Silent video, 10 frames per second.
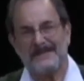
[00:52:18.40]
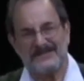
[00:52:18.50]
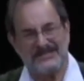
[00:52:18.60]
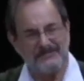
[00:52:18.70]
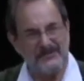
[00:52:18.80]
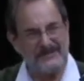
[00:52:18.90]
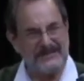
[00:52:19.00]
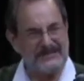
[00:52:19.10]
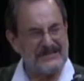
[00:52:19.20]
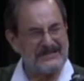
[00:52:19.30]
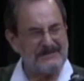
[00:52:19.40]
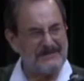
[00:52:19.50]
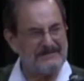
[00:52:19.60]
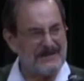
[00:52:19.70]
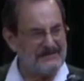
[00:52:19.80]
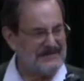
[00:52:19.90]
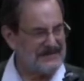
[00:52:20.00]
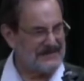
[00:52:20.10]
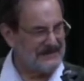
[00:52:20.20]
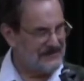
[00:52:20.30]
then she moved into some
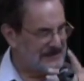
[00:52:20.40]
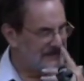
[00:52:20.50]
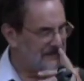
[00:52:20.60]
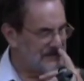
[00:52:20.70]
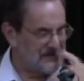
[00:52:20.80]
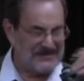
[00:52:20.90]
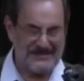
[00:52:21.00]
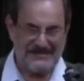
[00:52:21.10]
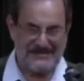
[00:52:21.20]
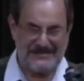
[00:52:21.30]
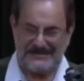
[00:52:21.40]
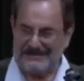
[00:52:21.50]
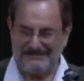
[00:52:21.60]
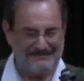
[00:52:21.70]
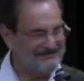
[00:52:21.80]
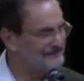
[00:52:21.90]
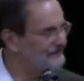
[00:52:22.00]
apartments. I forget which ones on. Um,